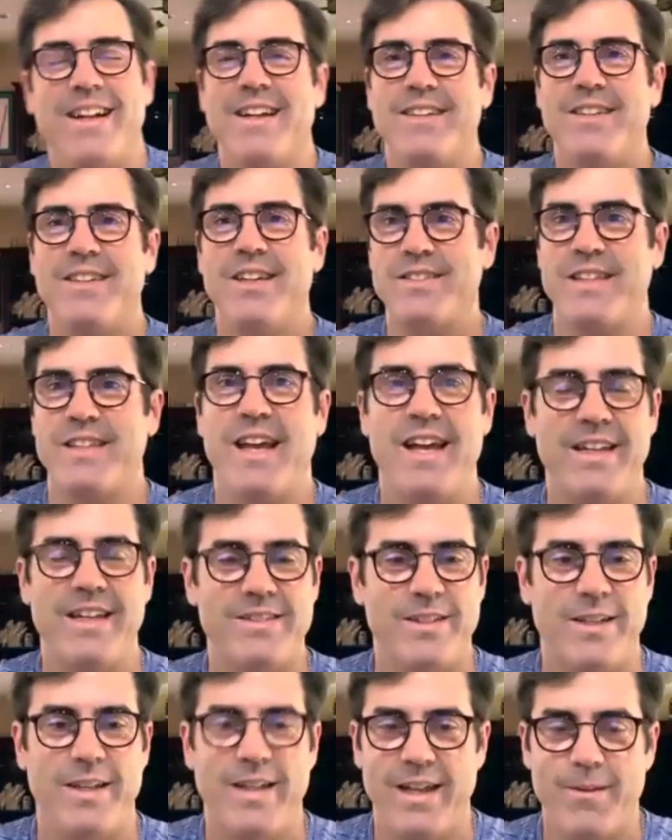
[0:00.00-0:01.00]
just as
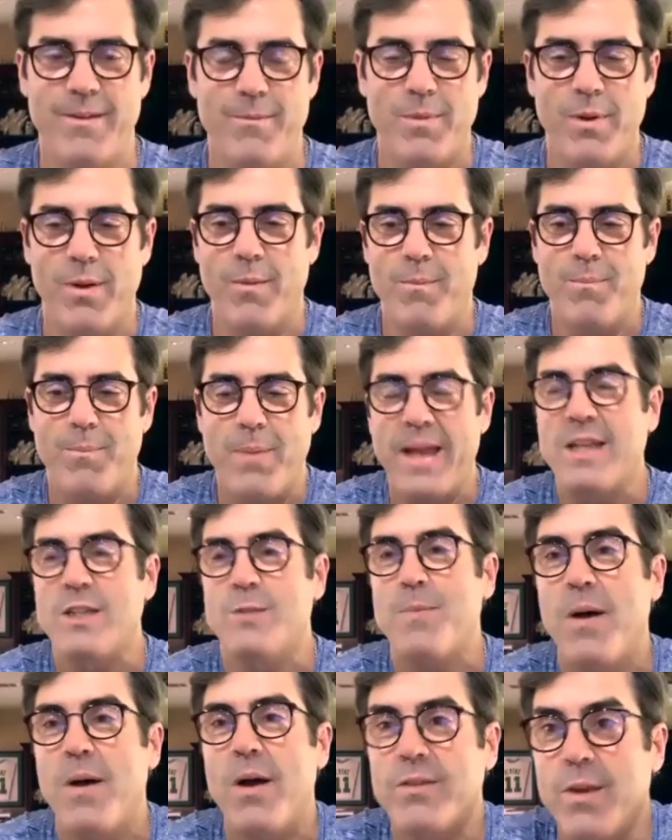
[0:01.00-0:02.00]

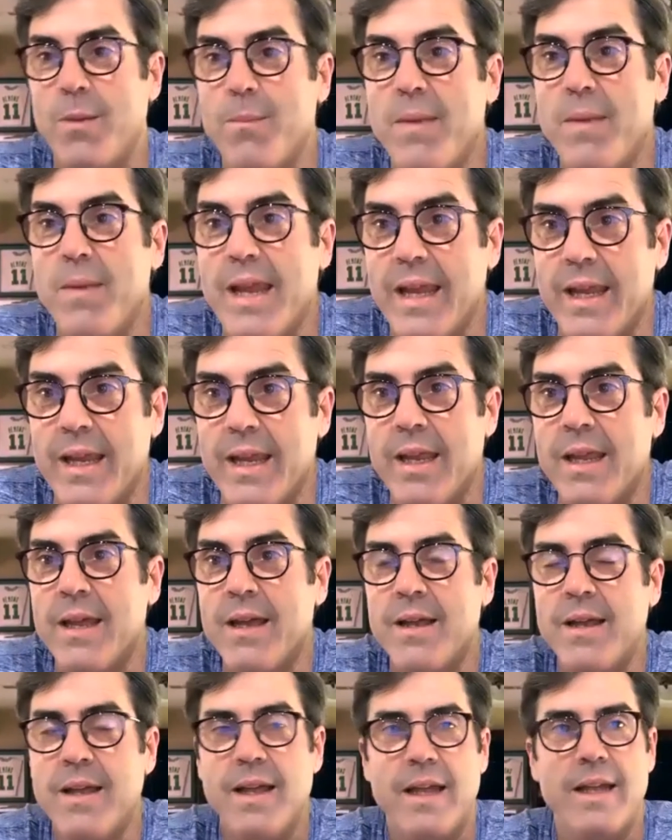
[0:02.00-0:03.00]
baseball to me
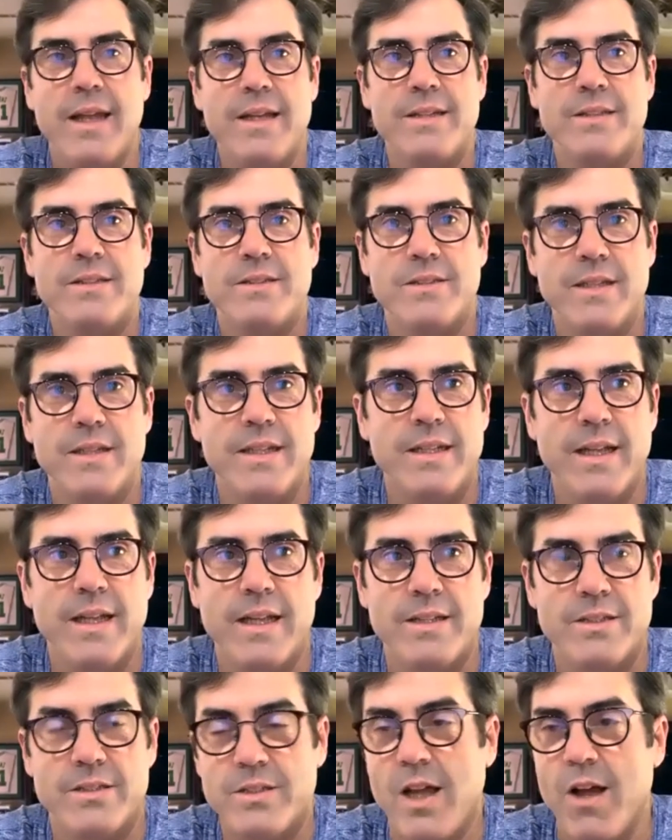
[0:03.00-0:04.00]
is,
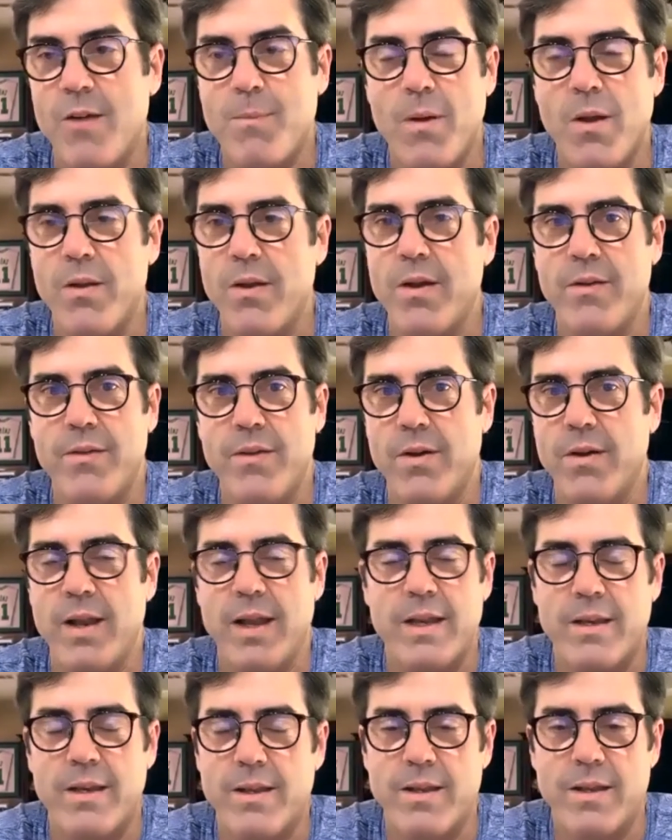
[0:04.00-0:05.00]
and softball, they're
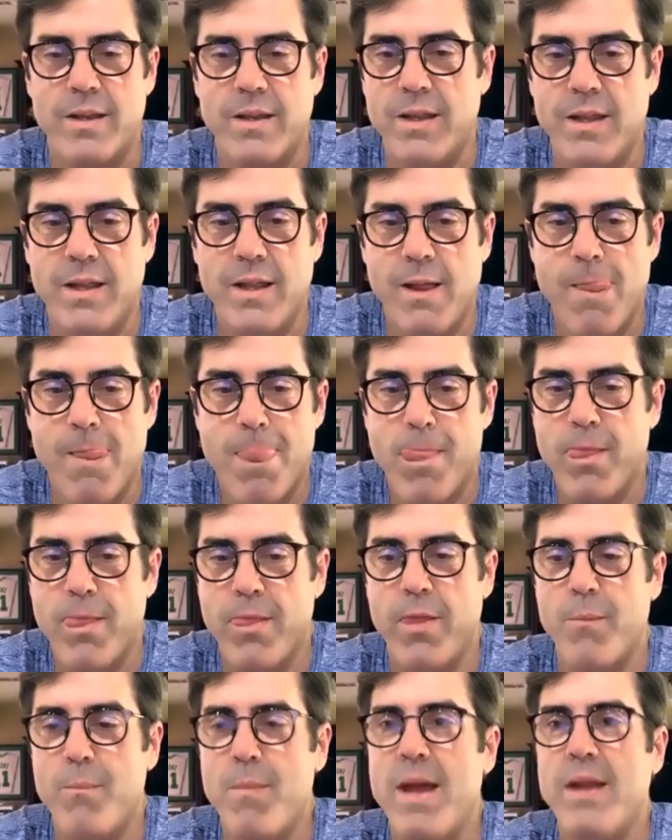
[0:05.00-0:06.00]
like,
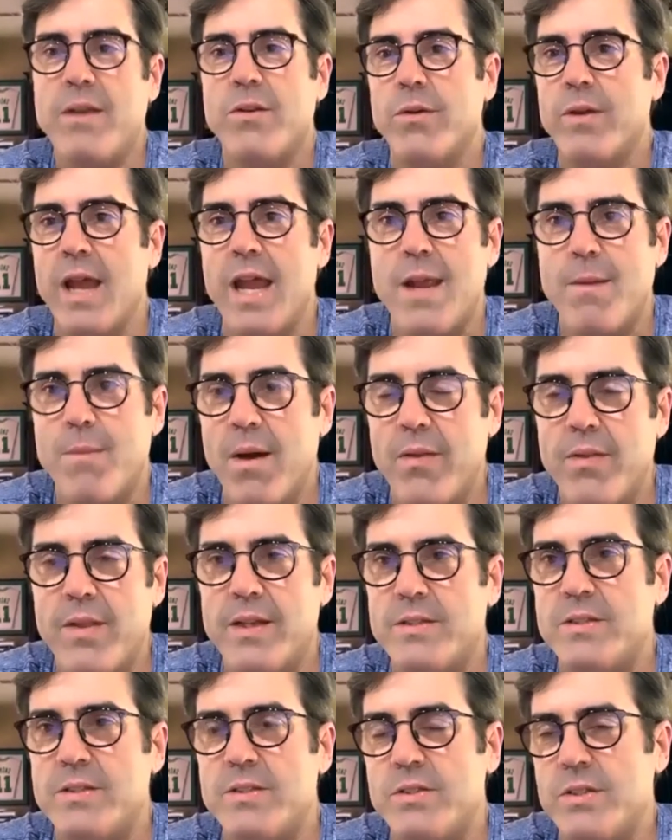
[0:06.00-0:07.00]
the mental game on
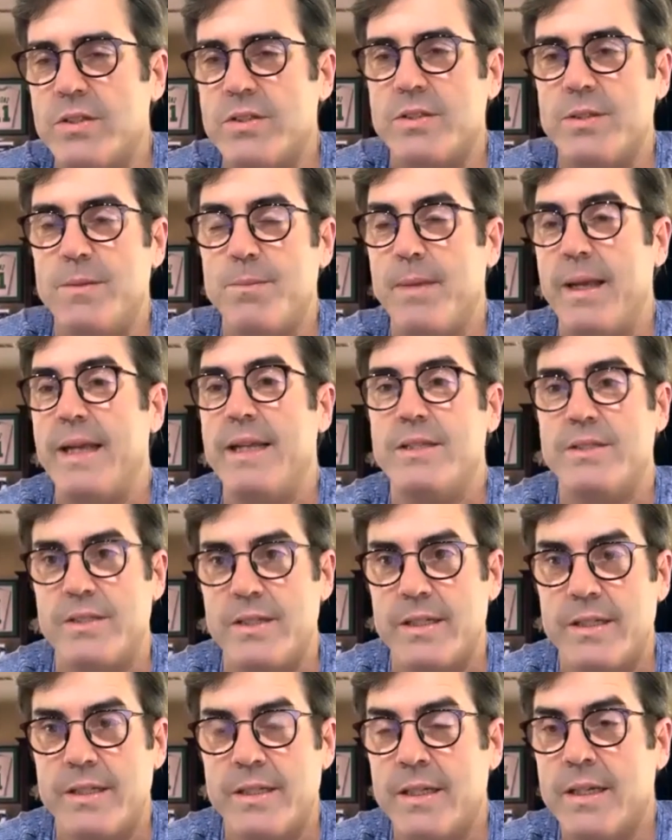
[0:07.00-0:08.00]
this is just
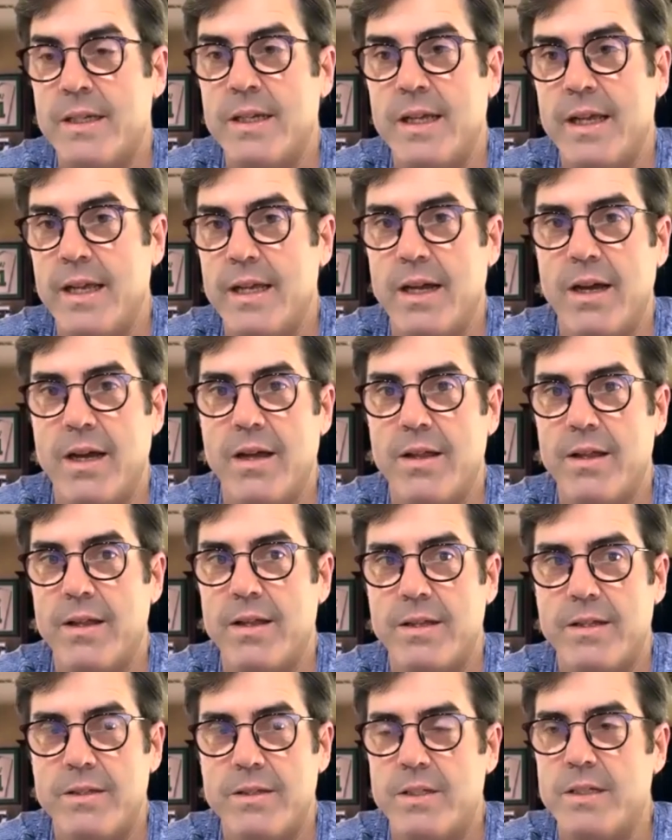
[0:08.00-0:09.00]
amazing. Yeah,
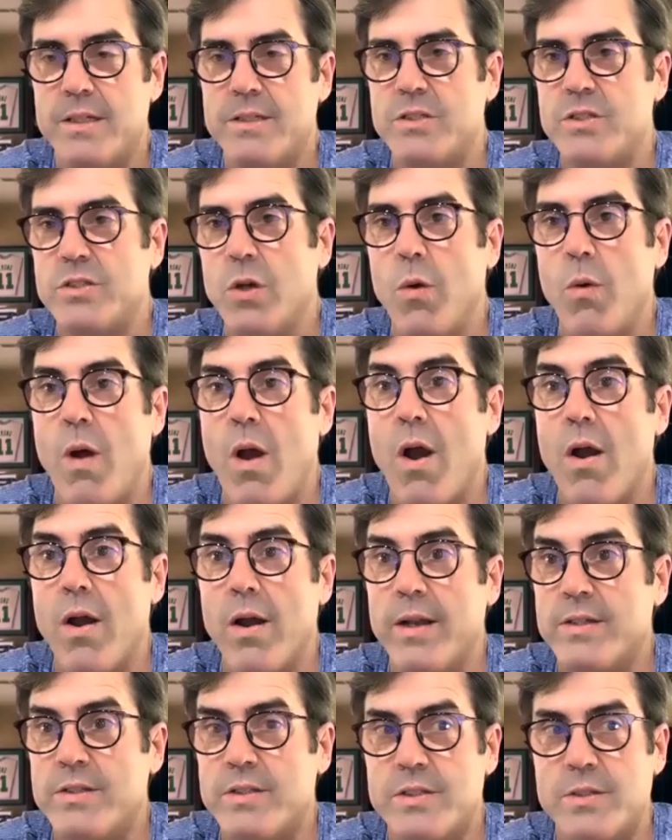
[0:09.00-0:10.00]
it's so hard.
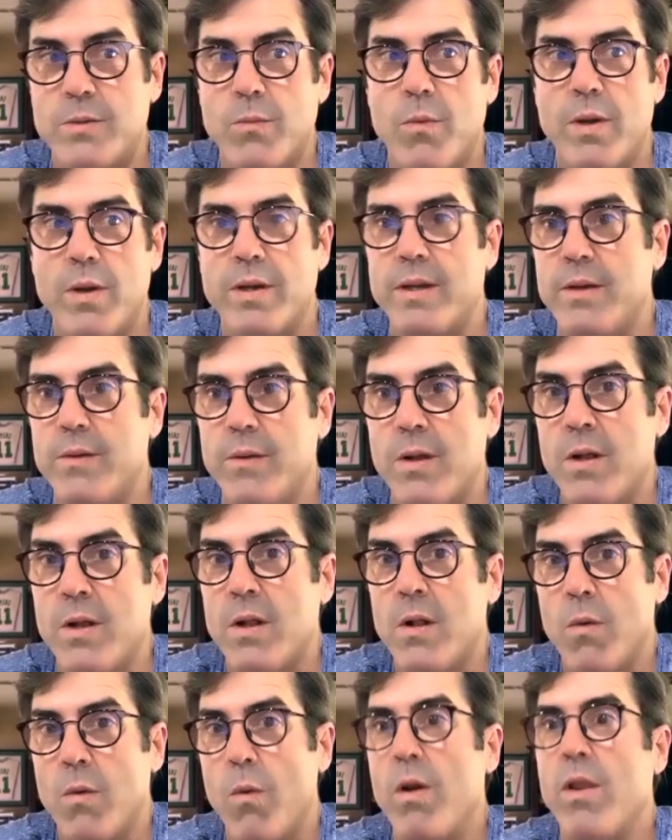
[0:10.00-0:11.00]
It's the one
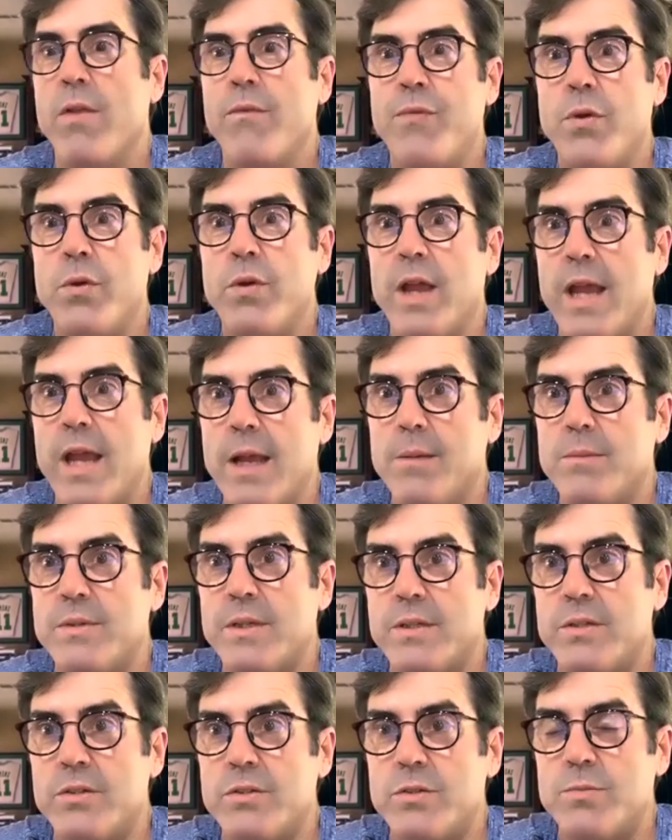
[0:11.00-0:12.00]
of the few games
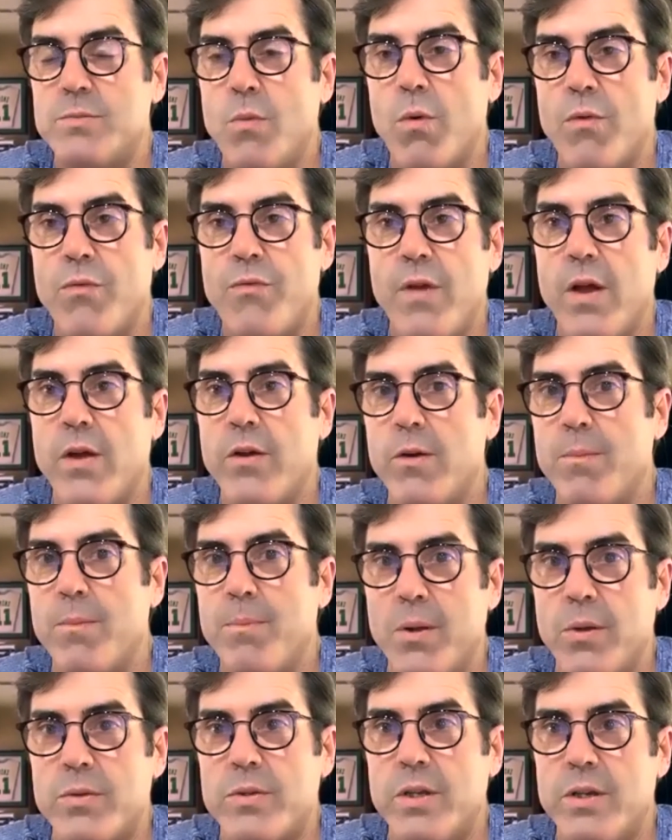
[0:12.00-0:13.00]
that there's more failure
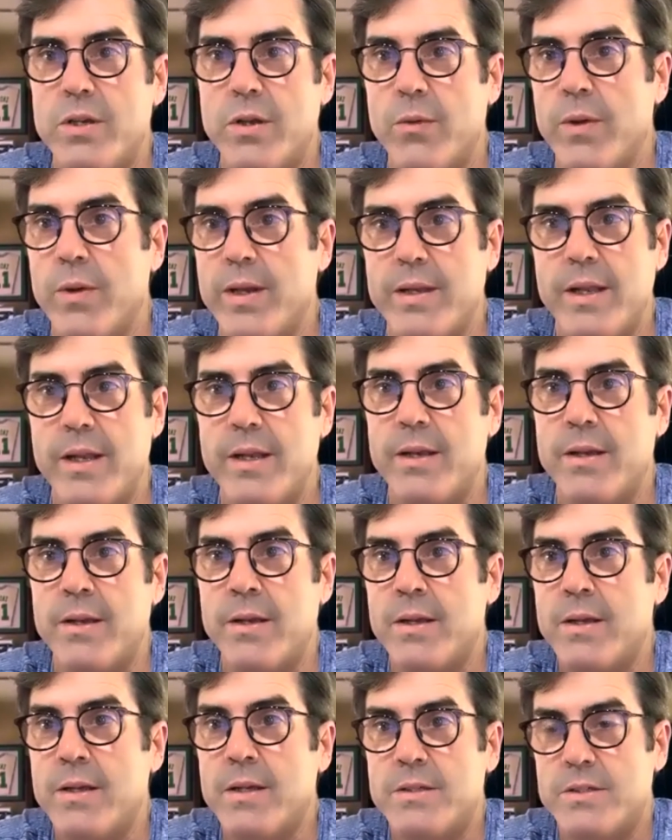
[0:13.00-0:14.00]
built into it than
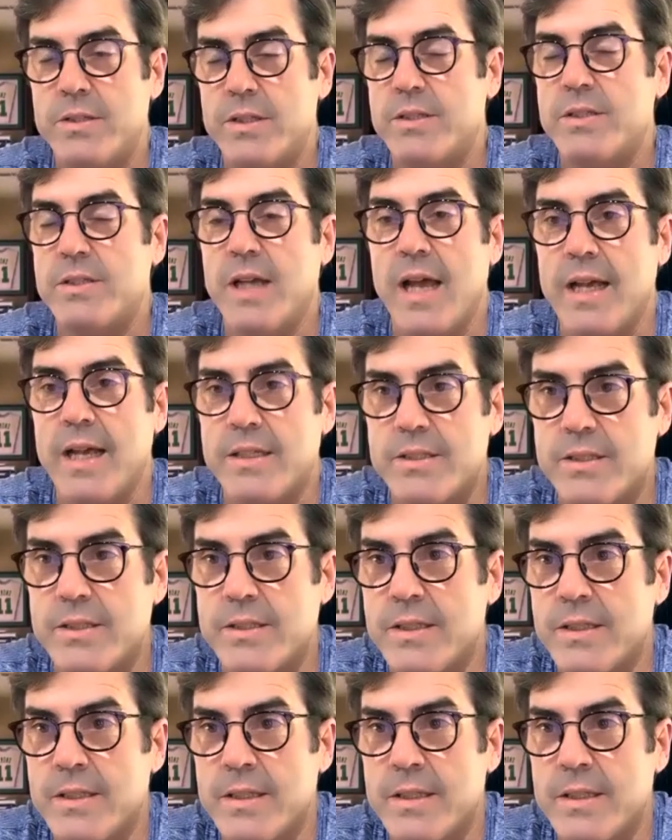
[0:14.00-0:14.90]
success.